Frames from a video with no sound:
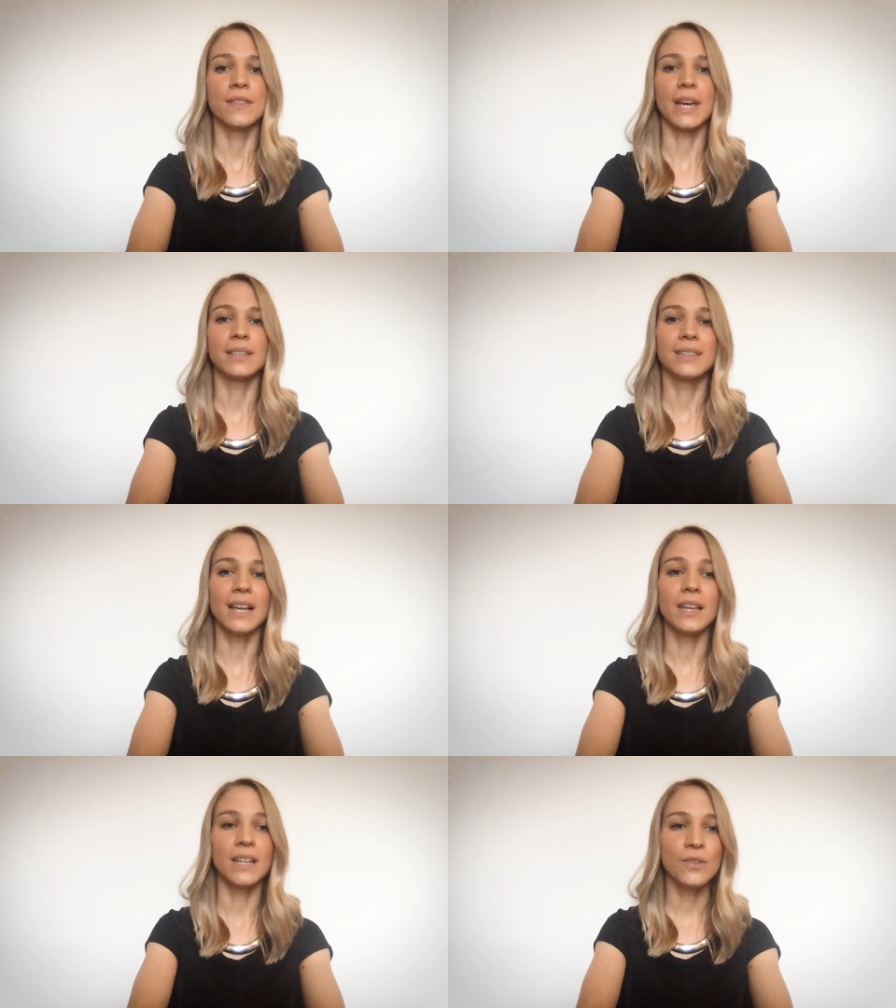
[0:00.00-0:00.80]
that
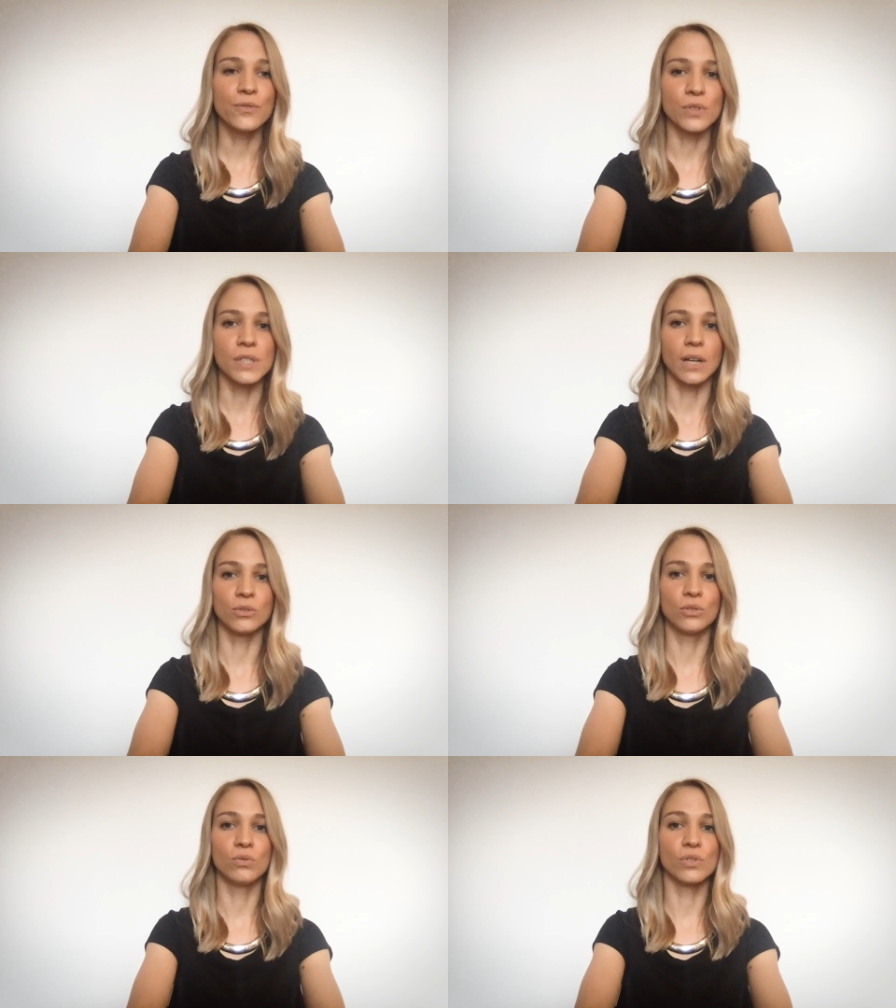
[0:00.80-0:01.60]
tell
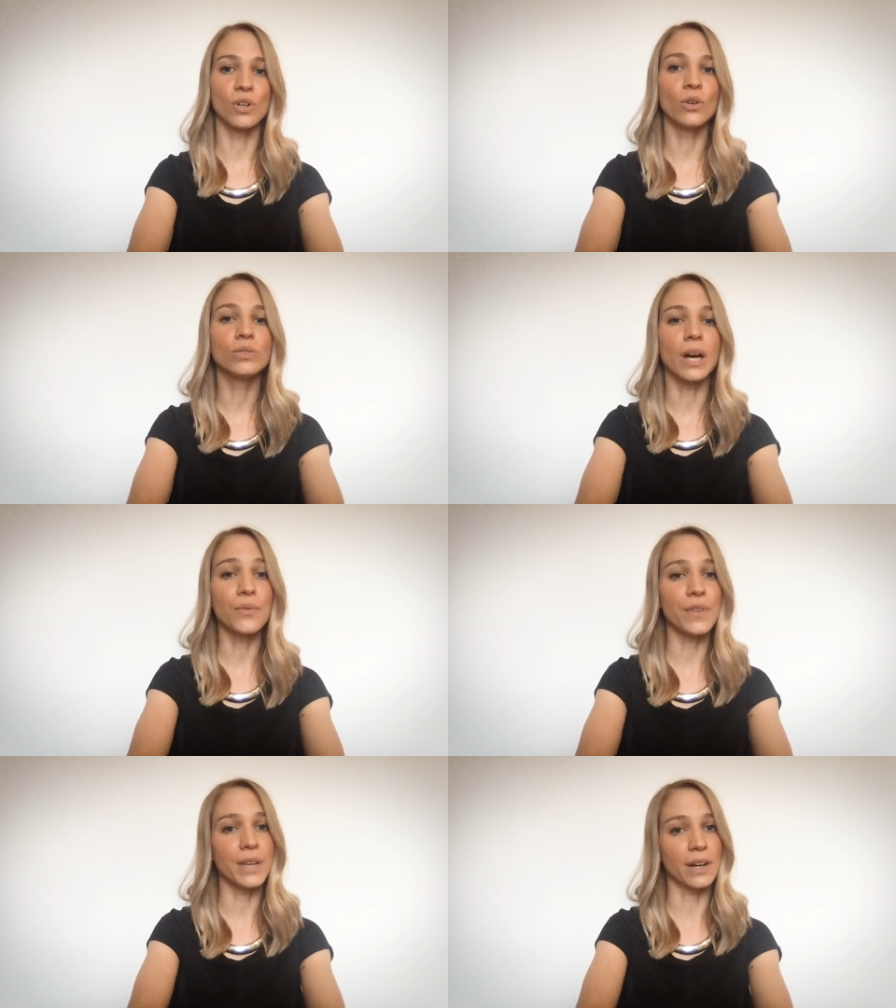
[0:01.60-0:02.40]
lymphocytes to slow
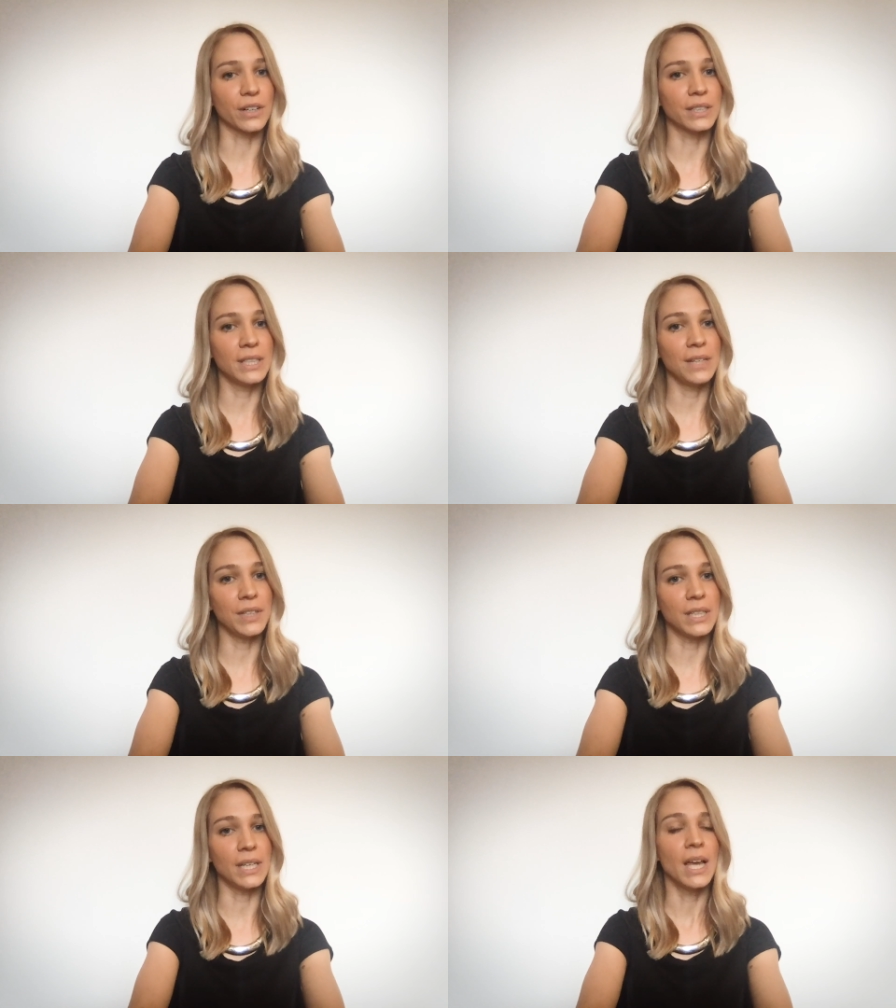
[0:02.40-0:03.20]
down their
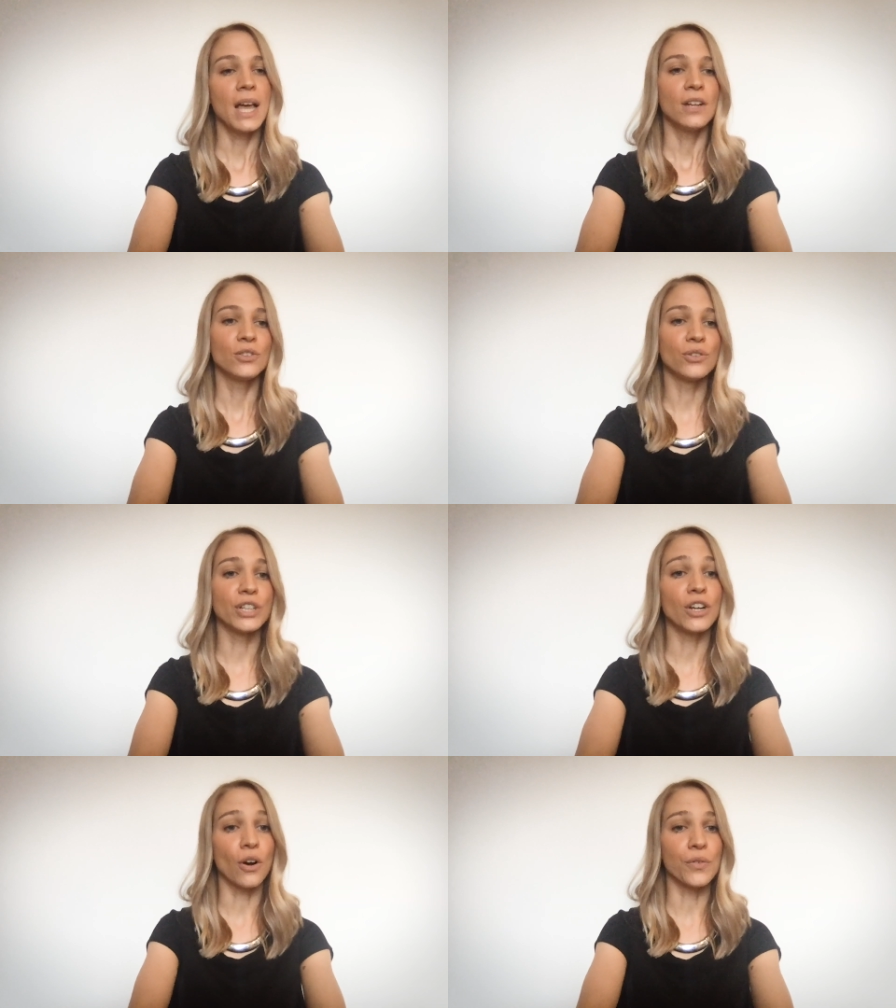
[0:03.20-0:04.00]
activity,
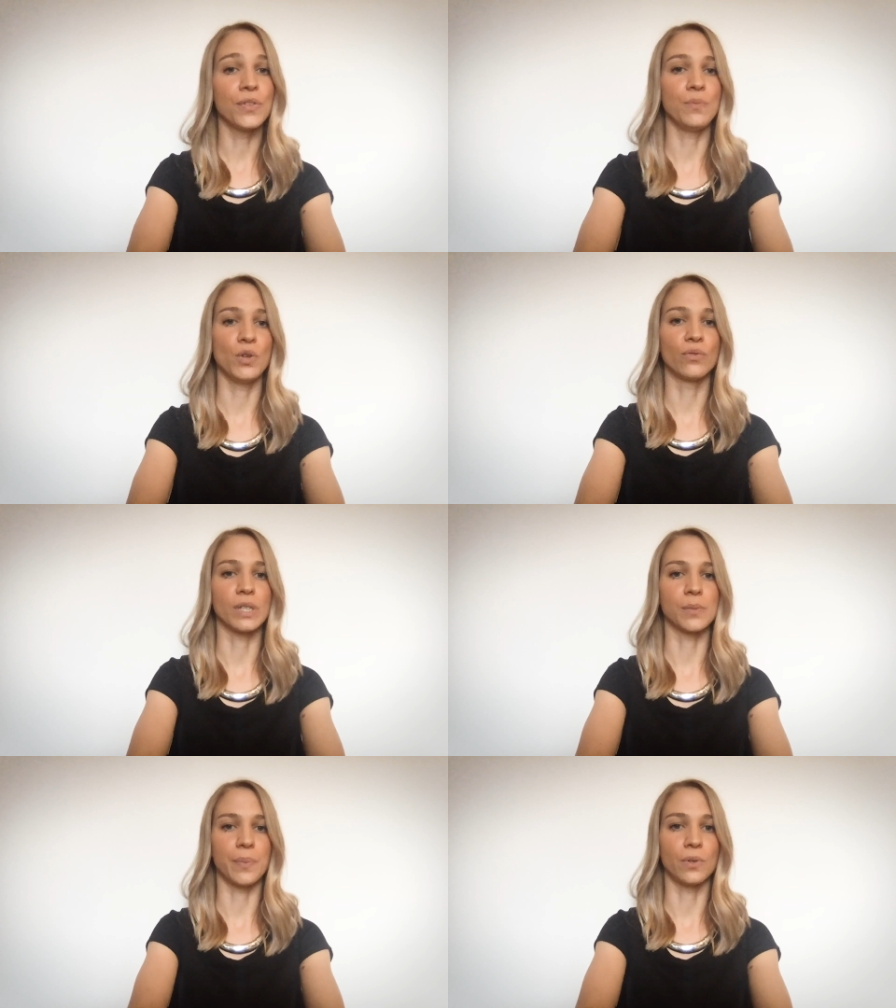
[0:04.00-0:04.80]
turning off the immune
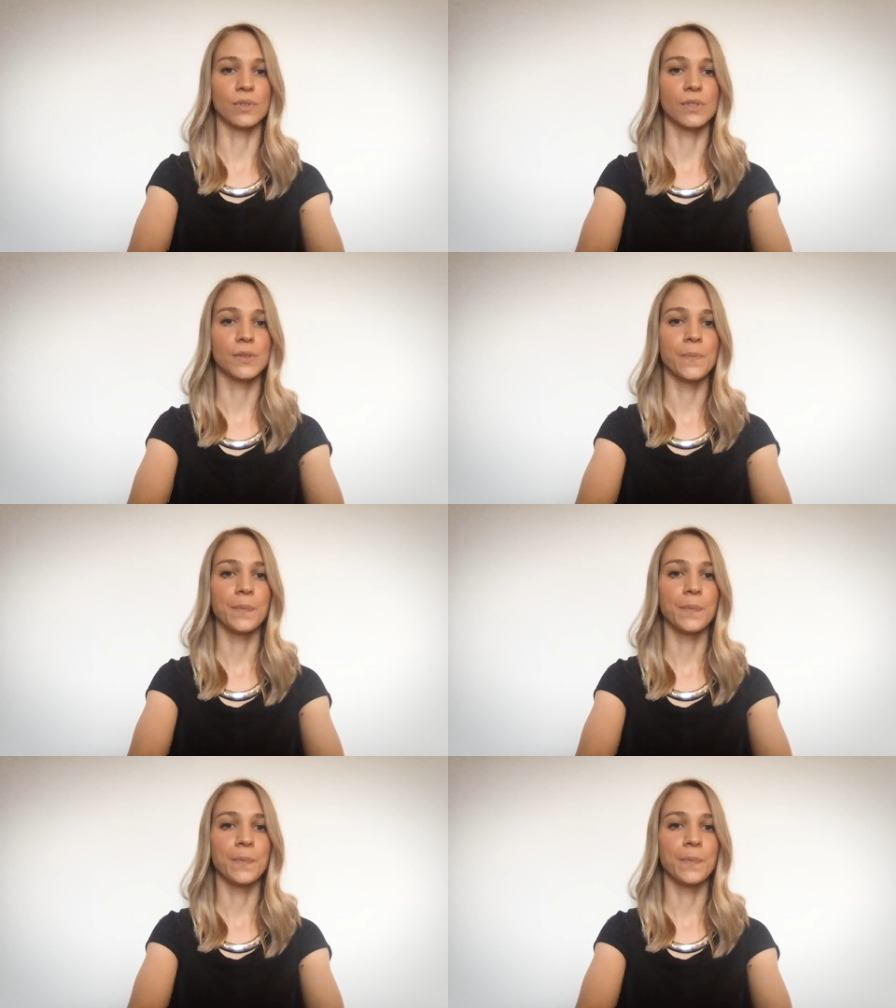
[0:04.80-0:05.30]
response.